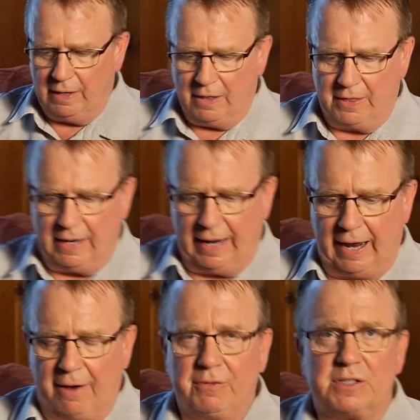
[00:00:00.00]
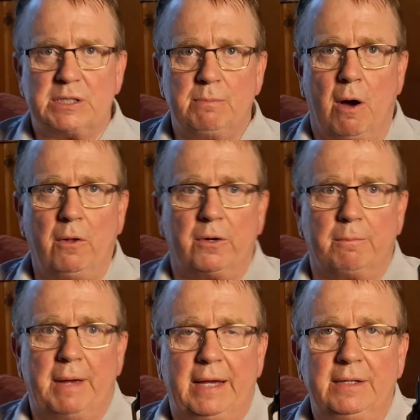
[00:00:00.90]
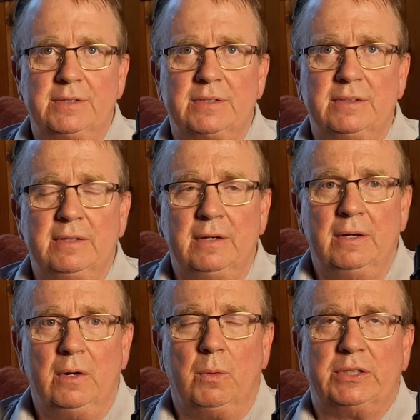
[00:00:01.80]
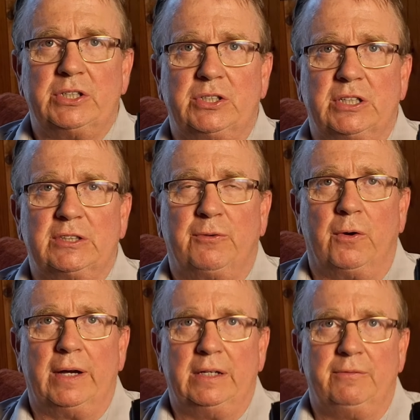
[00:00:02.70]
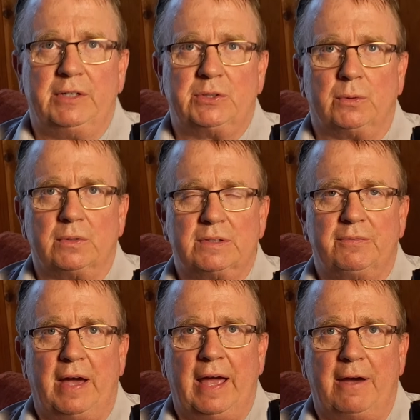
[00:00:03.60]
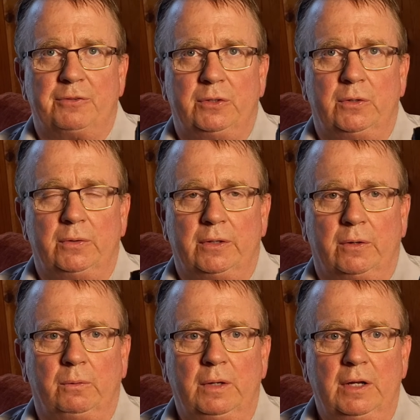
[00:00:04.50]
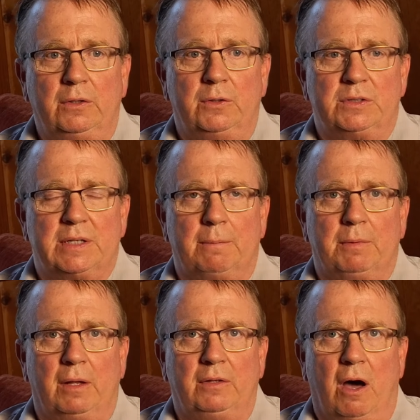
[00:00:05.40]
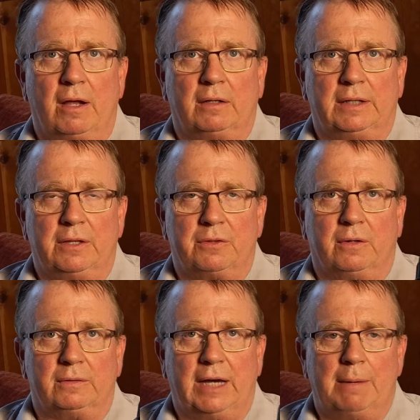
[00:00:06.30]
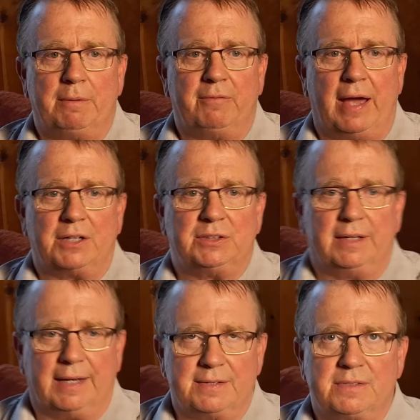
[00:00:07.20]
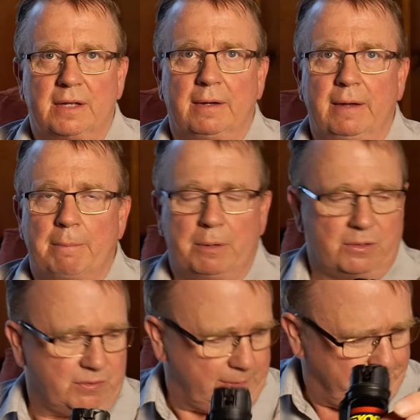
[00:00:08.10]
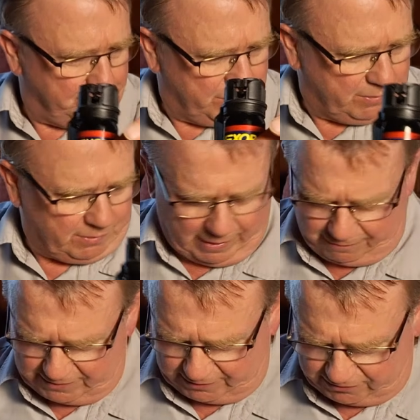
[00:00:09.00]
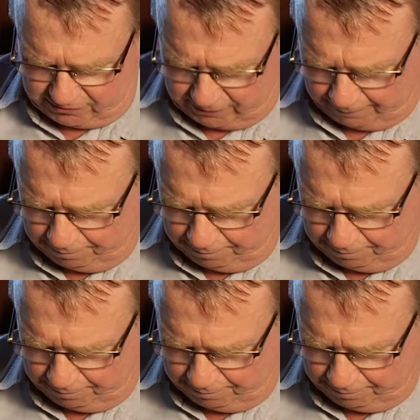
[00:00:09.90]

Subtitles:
Then I have the smaller mace, which is just for individuals. If I have to, do some non-lethal type of action against a person, I have this.